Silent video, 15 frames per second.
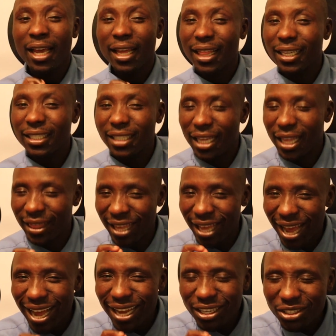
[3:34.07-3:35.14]
that the
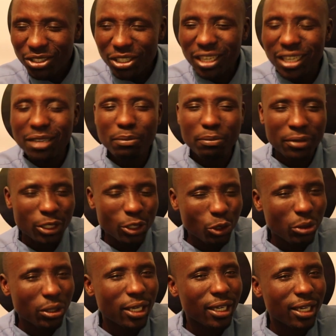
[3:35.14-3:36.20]
handshake
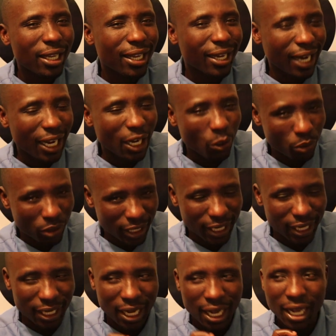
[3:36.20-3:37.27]
between Raila
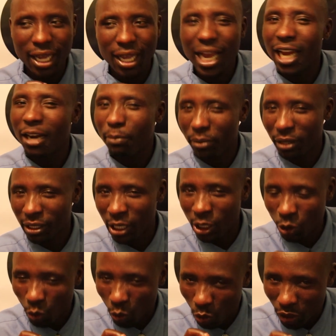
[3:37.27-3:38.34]
Odinga and
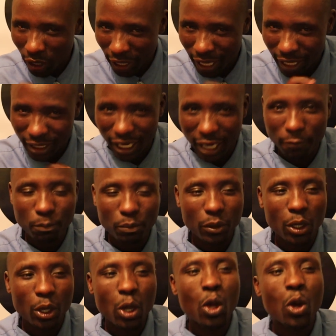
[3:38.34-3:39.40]
President Uhuru Kenyatta
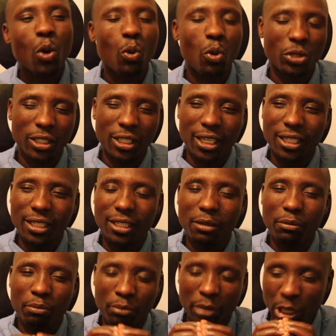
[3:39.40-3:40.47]
was
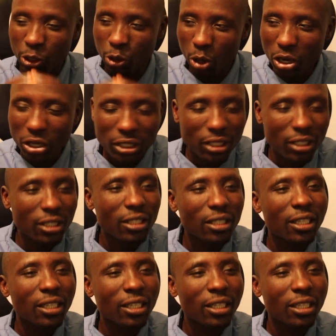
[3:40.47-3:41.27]
just beyond